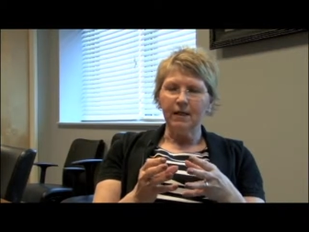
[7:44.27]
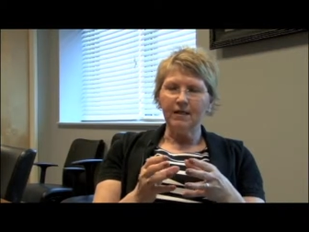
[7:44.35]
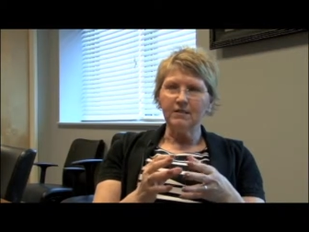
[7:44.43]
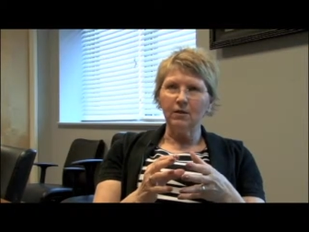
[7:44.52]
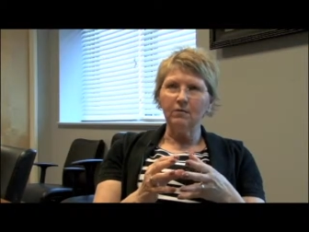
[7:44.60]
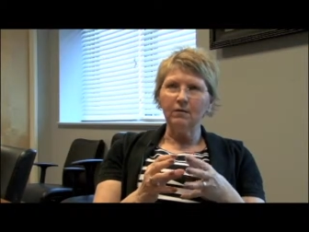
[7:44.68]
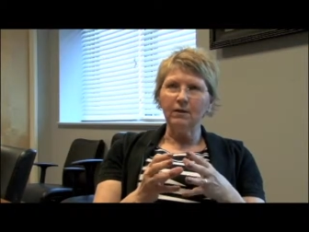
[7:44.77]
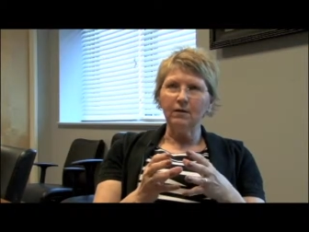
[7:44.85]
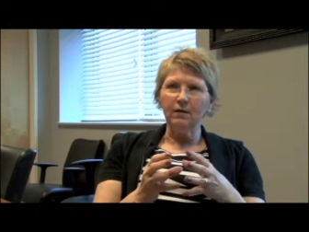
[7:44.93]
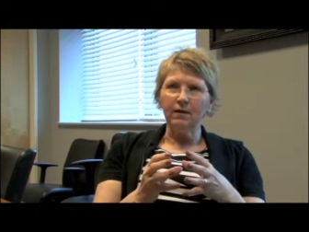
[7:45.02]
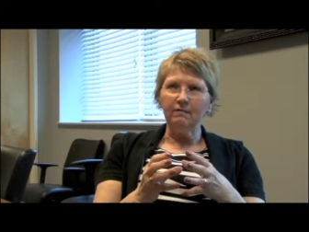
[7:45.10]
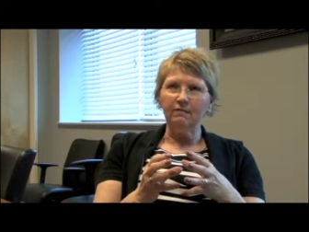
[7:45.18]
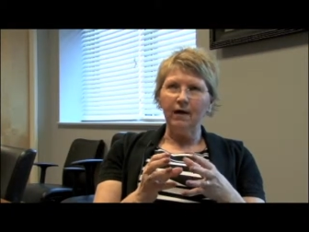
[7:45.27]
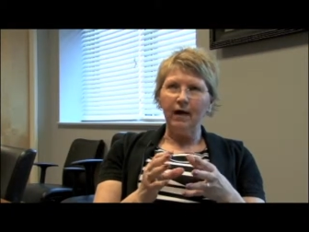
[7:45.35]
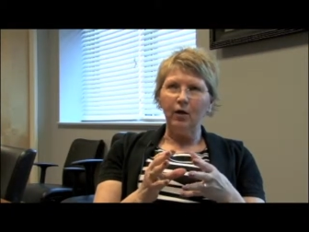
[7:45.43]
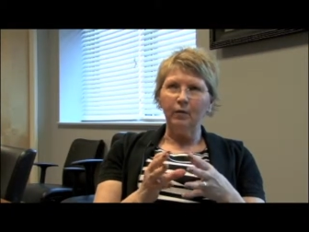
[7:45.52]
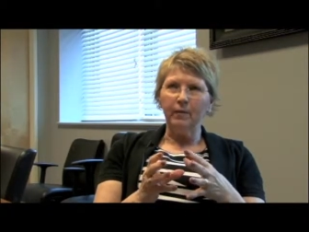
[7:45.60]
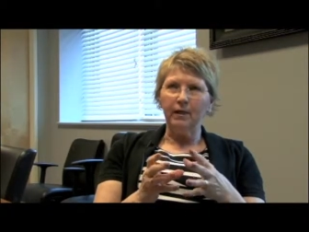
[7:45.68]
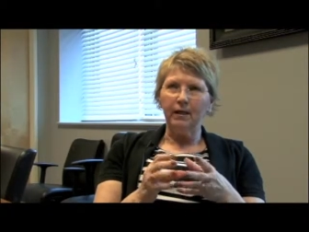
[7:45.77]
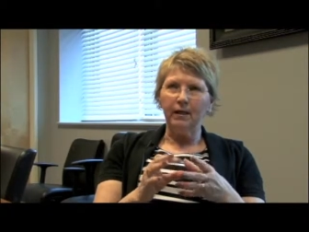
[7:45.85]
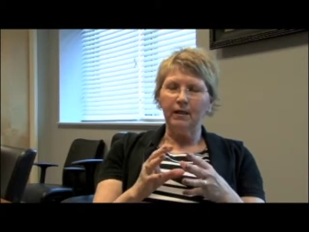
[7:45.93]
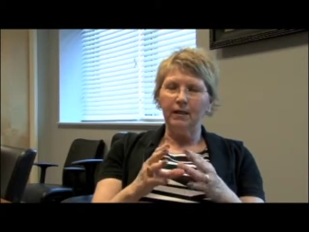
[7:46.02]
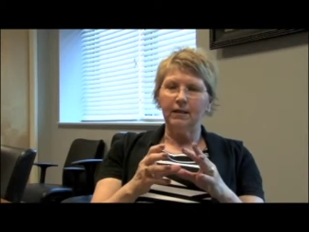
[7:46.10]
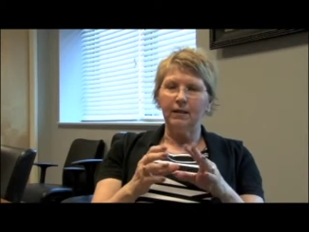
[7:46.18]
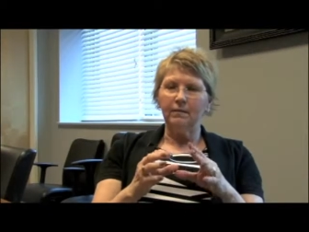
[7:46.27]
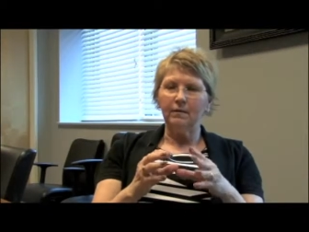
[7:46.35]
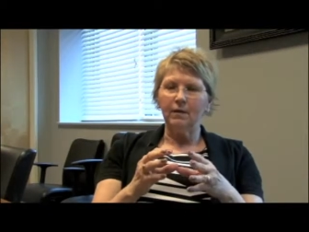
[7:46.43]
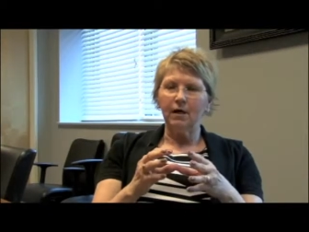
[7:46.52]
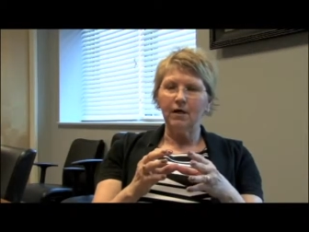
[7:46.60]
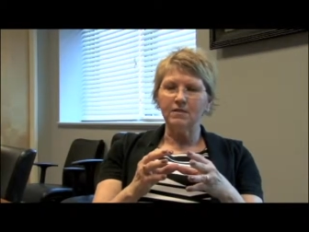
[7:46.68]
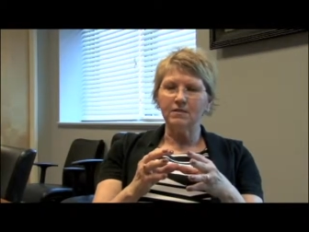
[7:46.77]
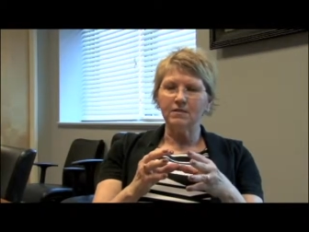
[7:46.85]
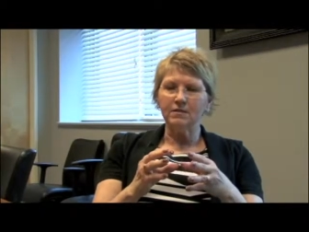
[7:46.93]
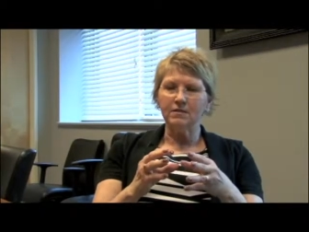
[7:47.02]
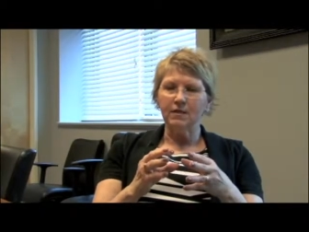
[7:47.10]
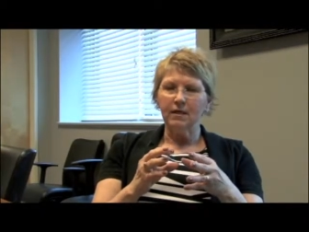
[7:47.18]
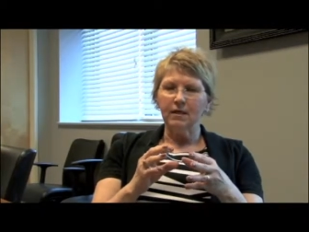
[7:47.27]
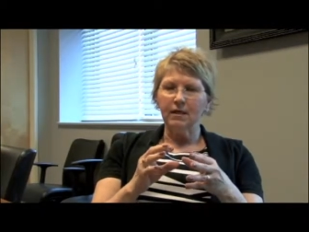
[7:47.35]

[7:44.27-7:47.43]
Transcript: its own little environment and it causes,